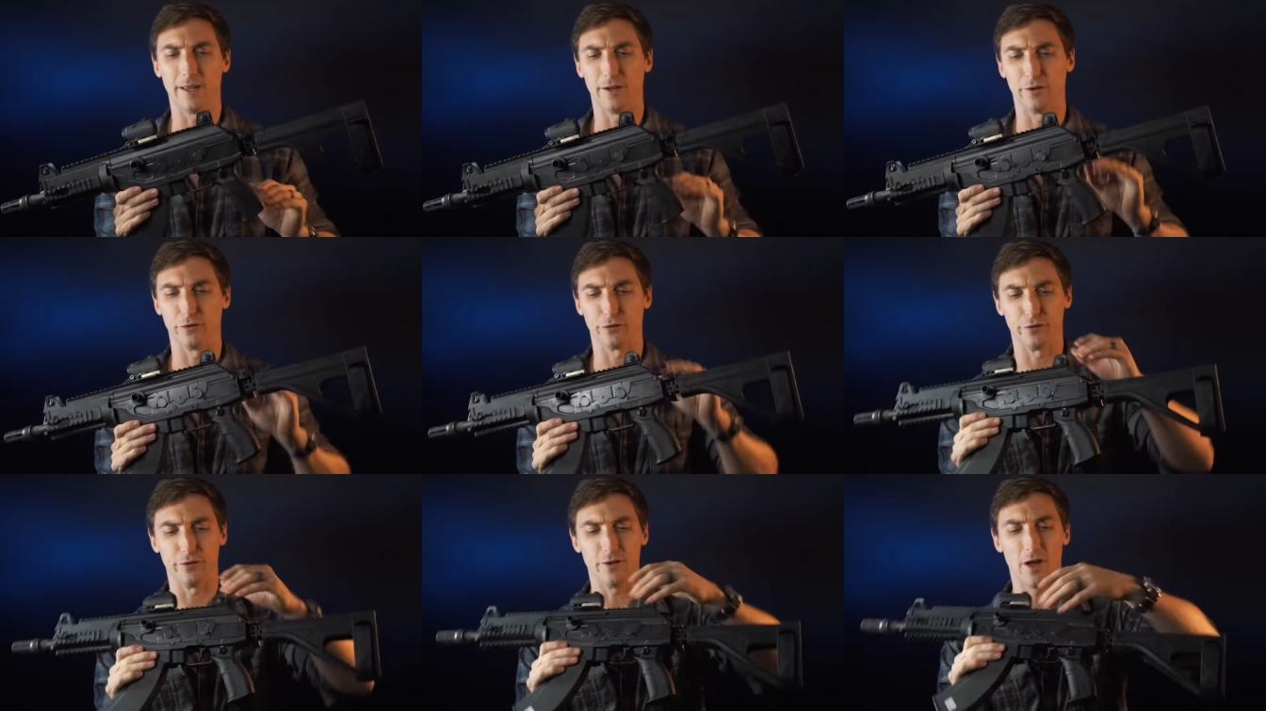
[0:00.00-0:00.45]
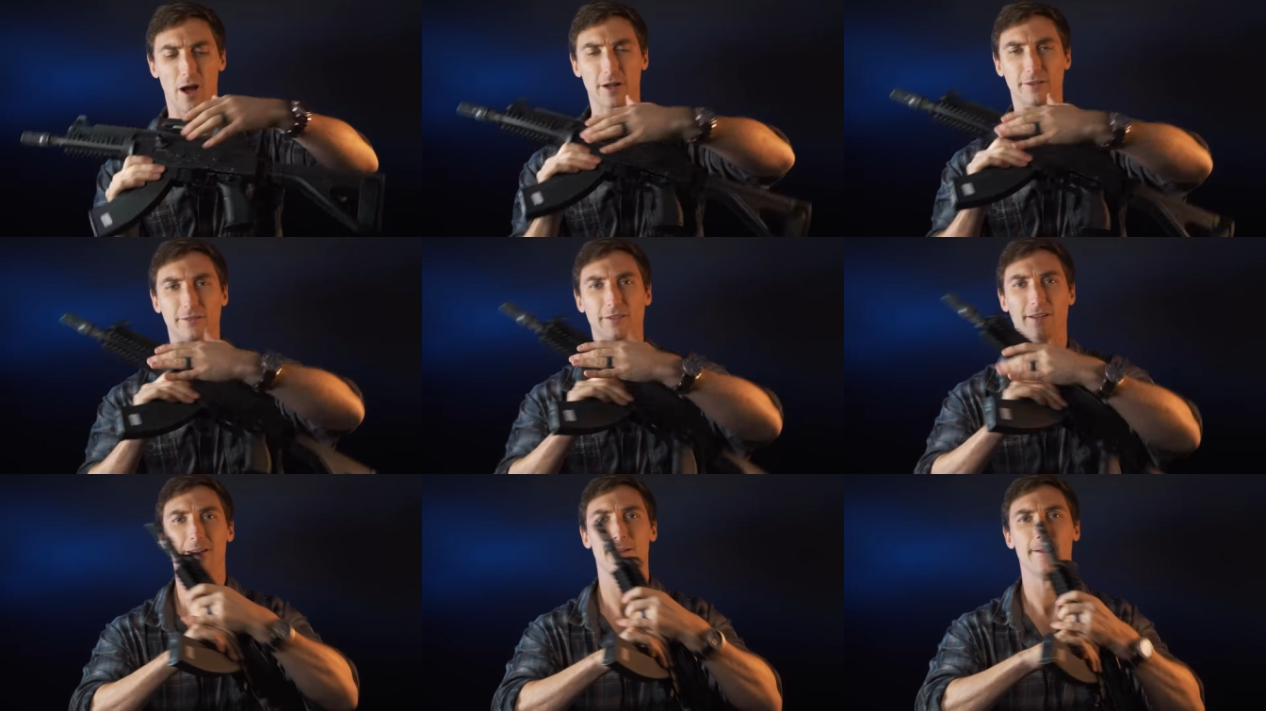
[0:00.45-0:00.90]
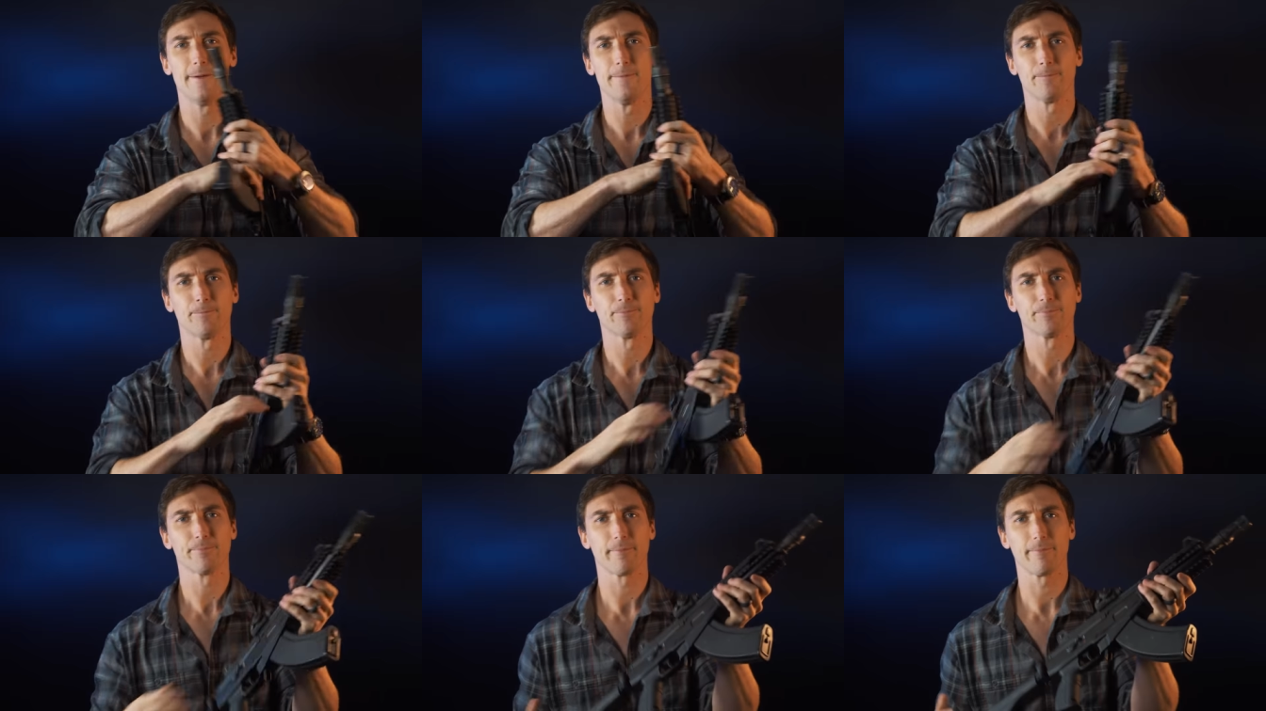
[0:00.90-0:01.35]
It is not.
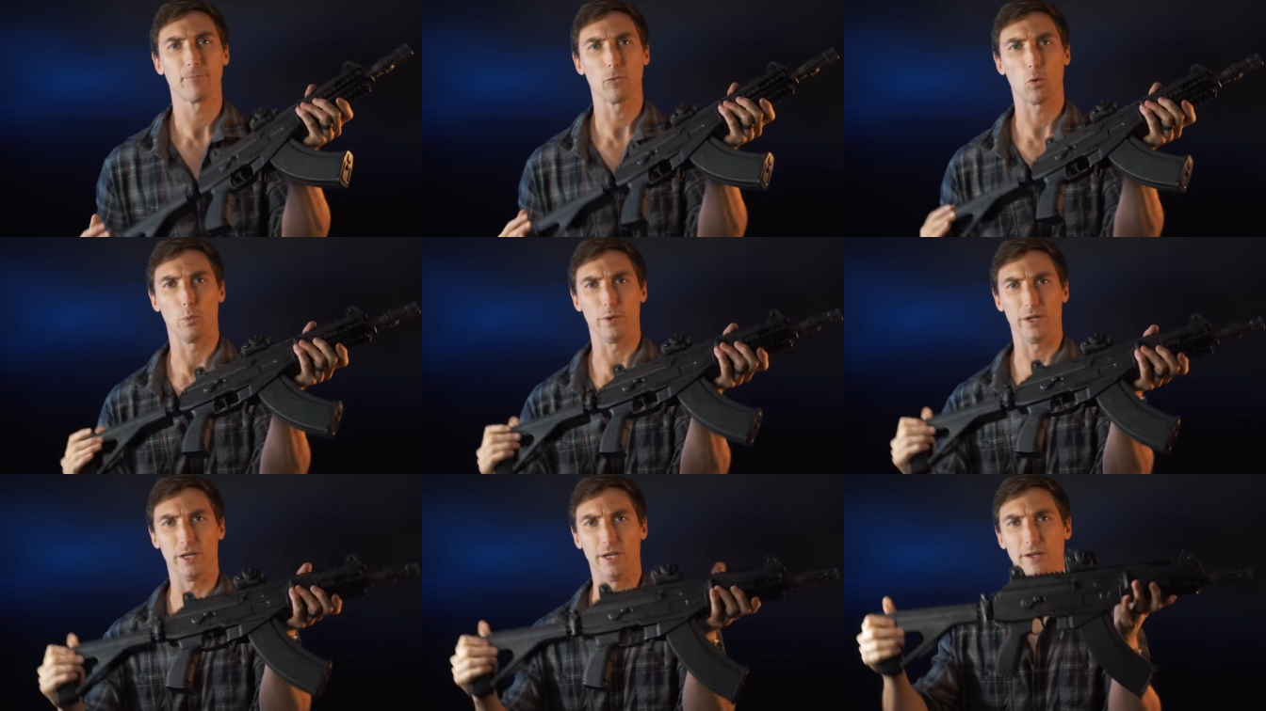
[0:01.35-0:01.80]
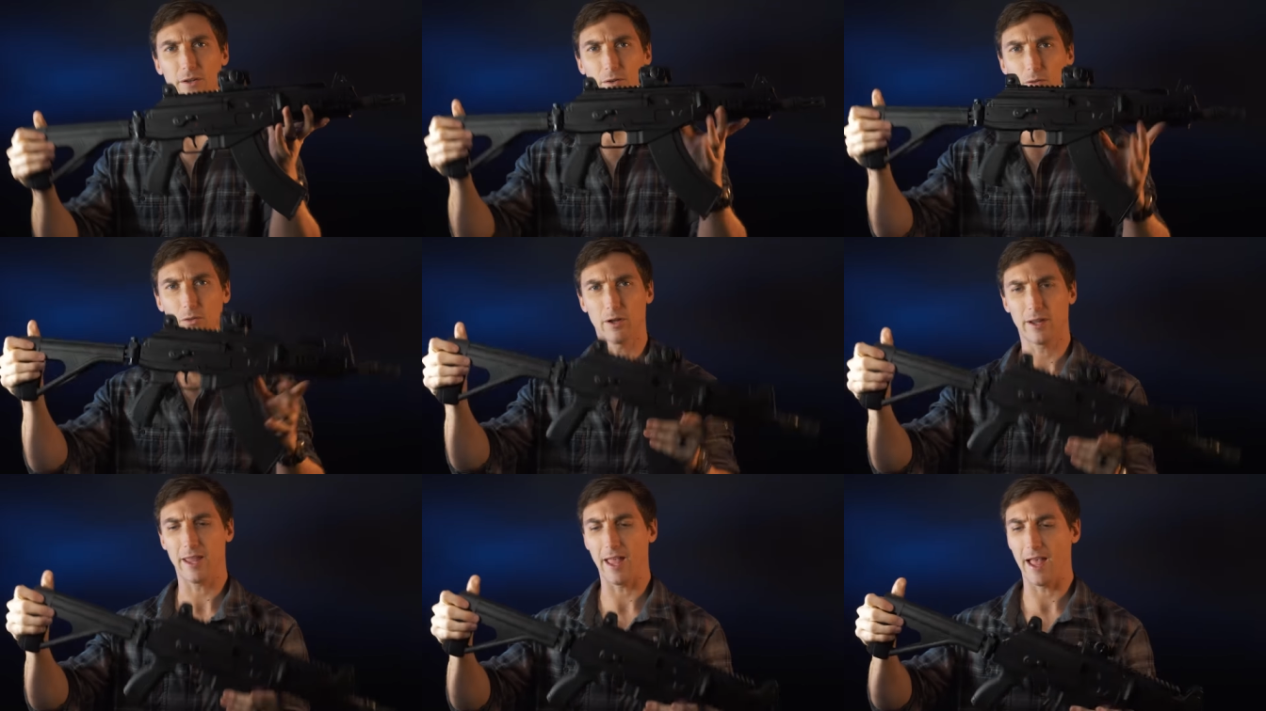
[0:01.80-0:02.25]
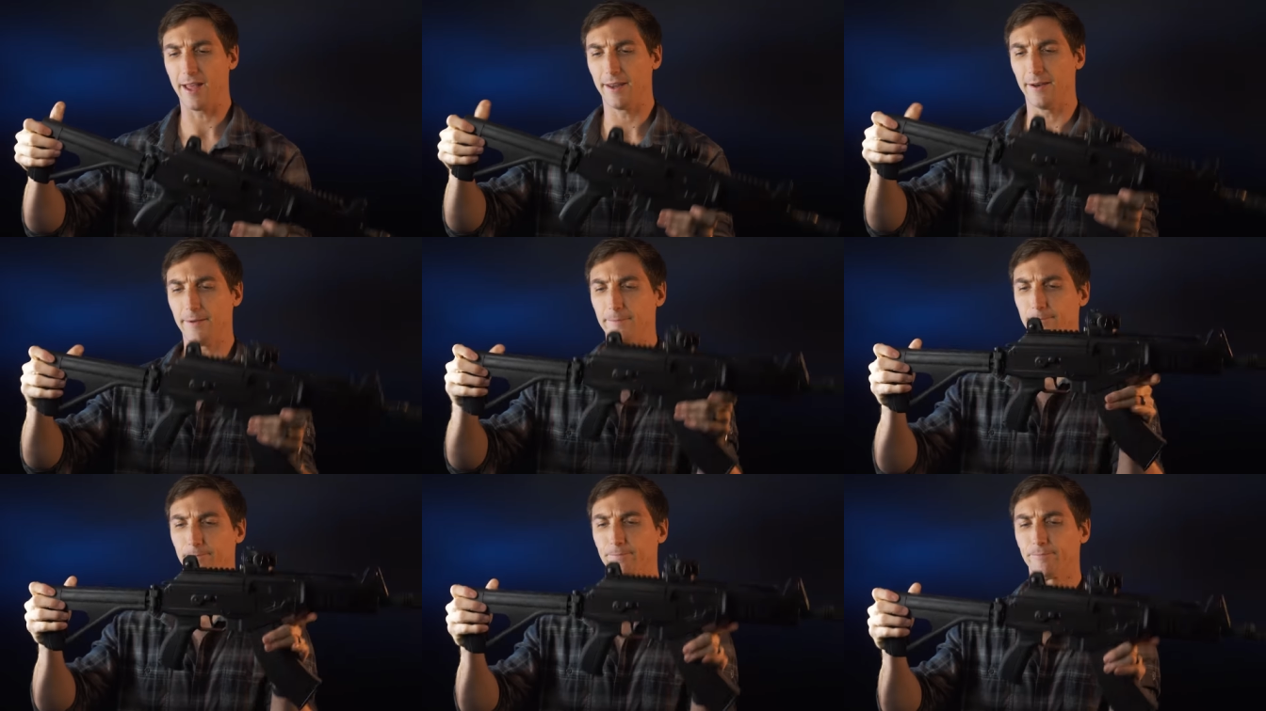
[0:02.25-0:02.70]
What you need to look
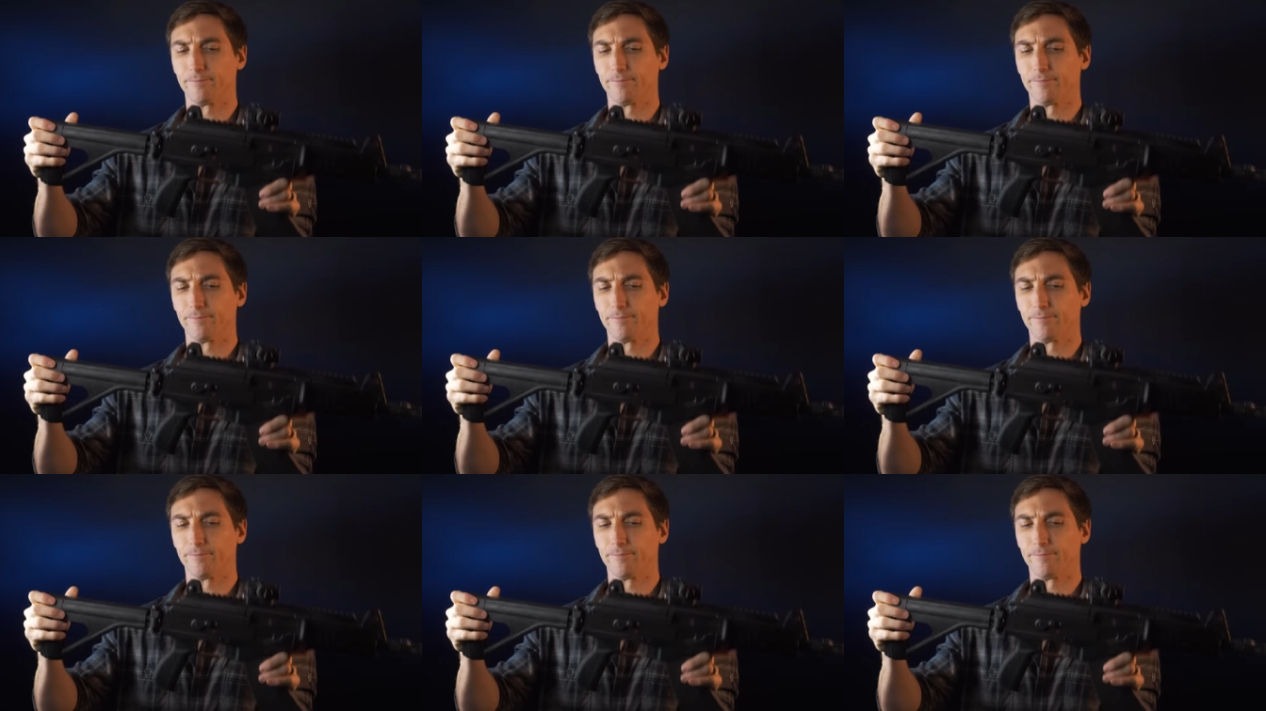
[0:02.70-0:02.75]
at